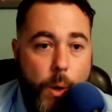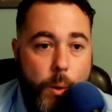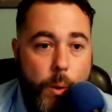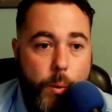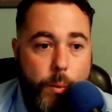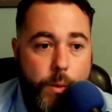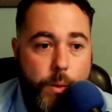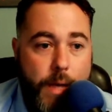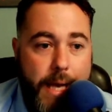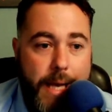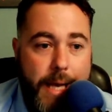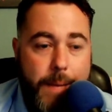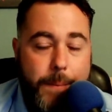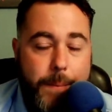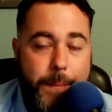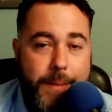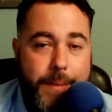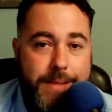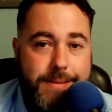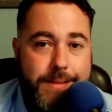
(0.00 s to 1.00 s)
own a
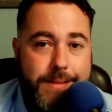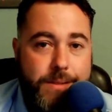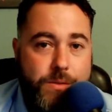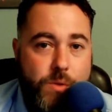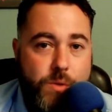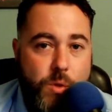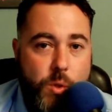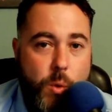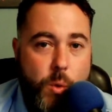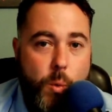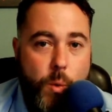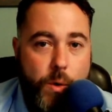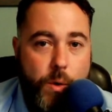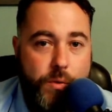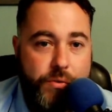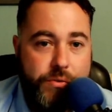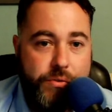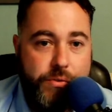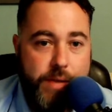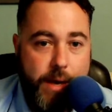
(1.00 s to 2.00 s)
business
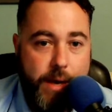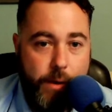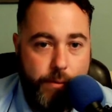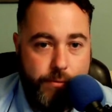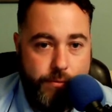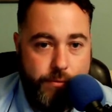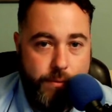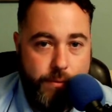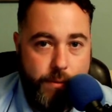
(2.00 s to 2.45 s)
yourself,